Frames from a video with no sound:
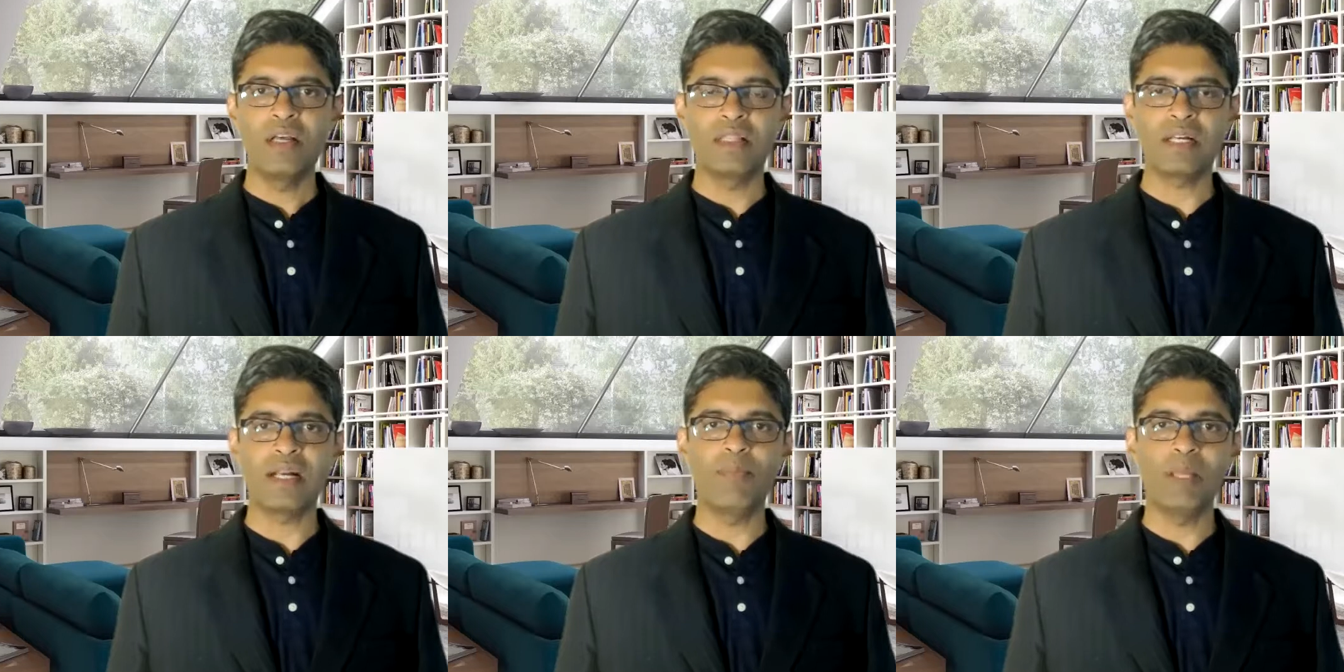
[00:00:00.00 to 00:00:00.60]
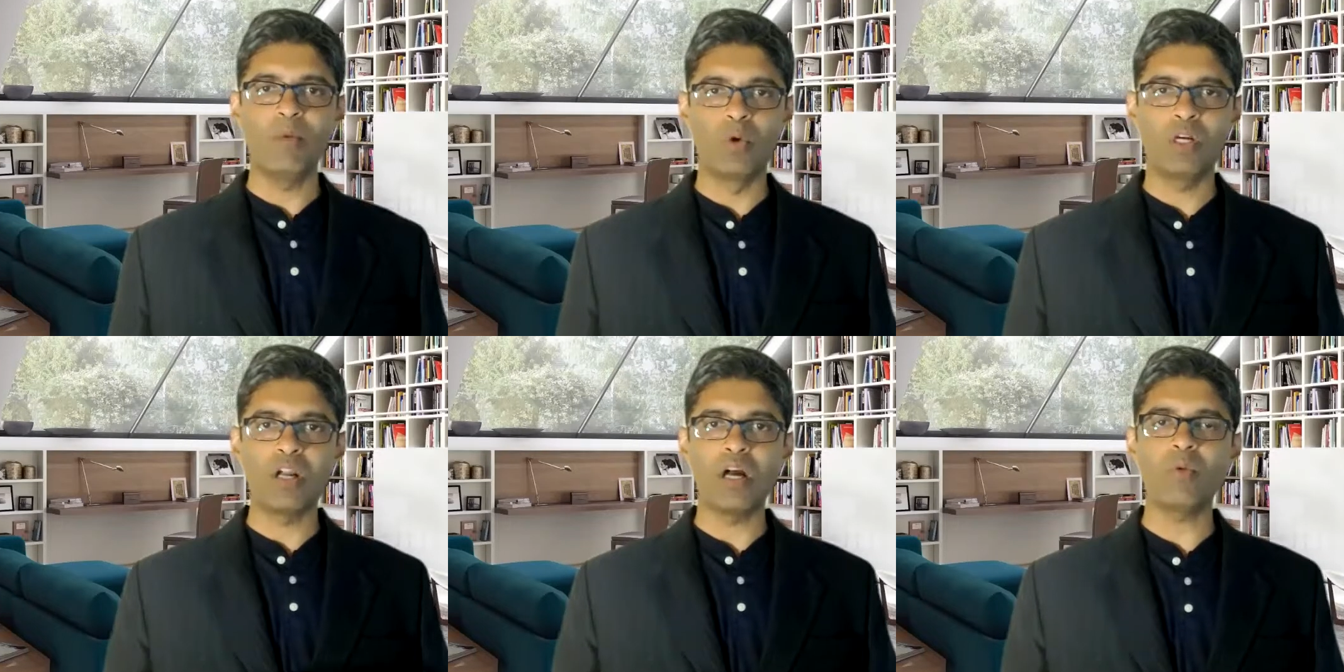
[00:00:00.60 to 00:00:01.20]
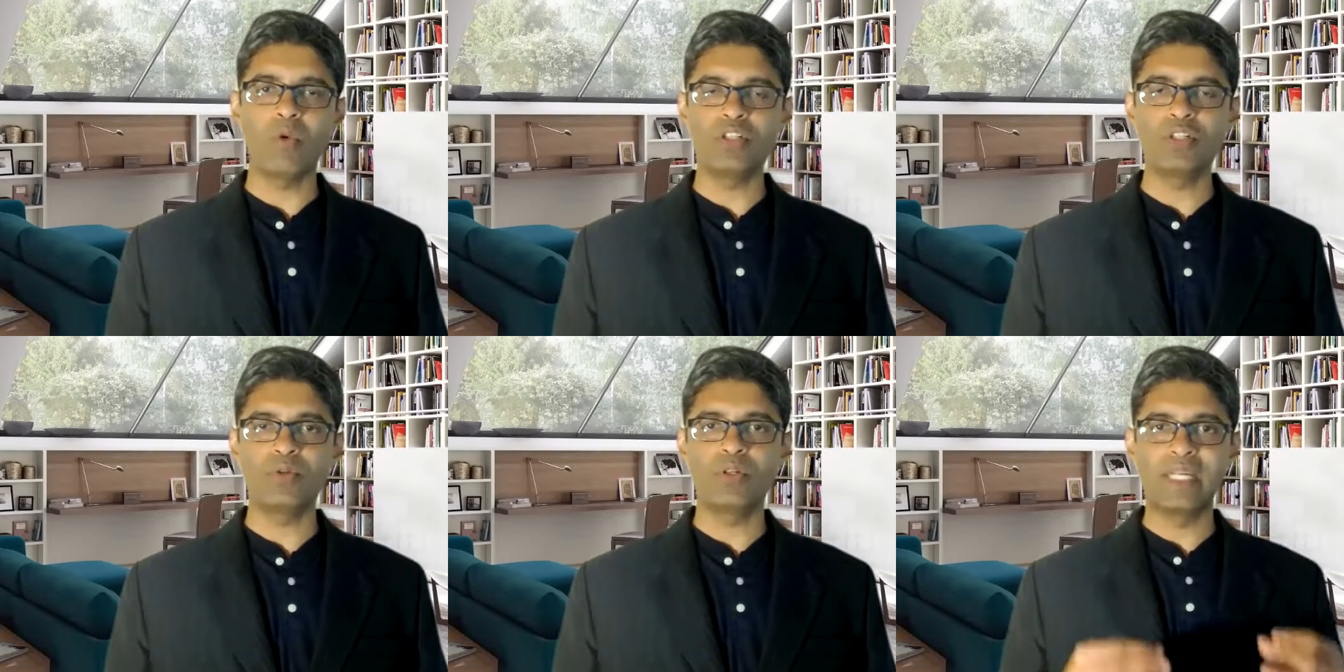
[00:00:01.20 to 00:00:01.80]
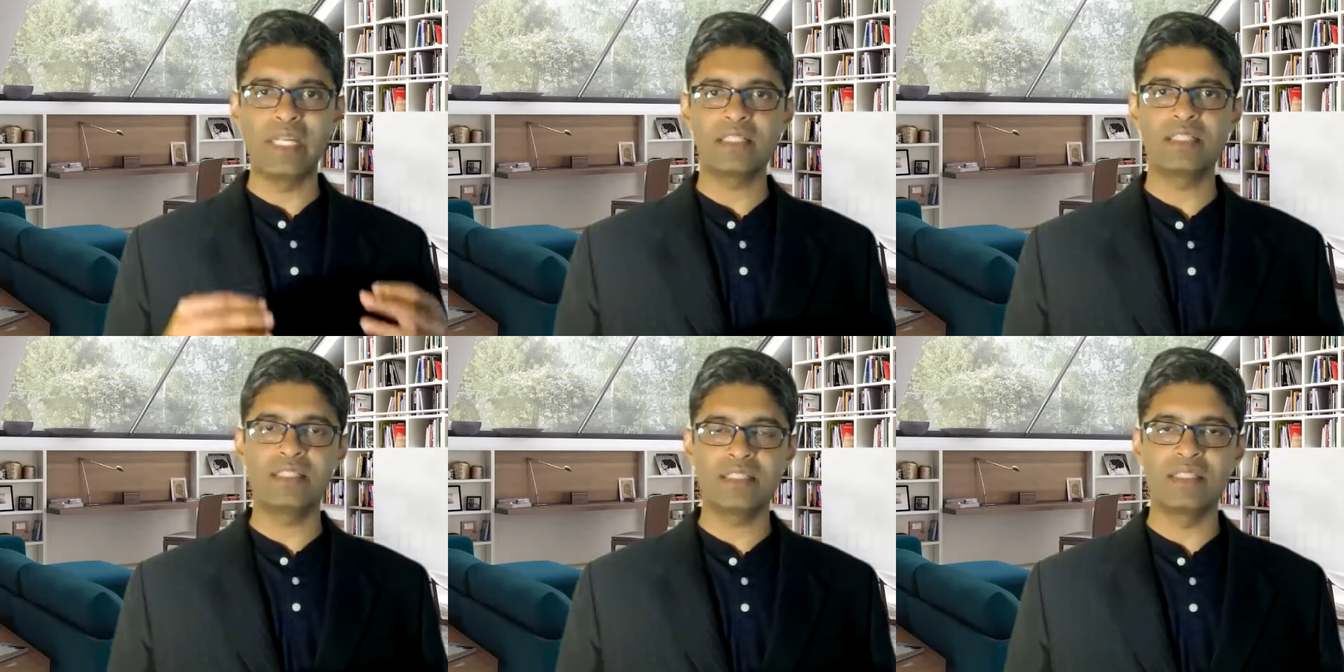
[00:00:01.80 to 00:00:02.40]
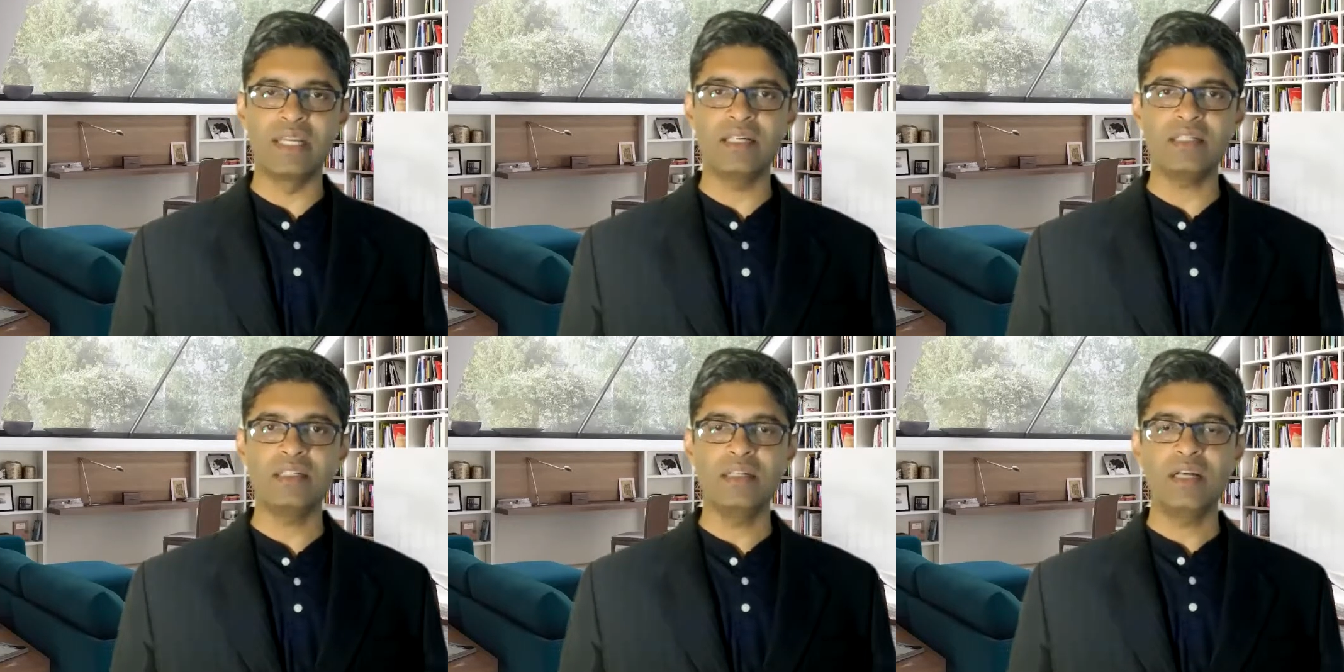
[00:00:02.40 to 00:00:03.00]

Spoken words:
The company would not want you to take this data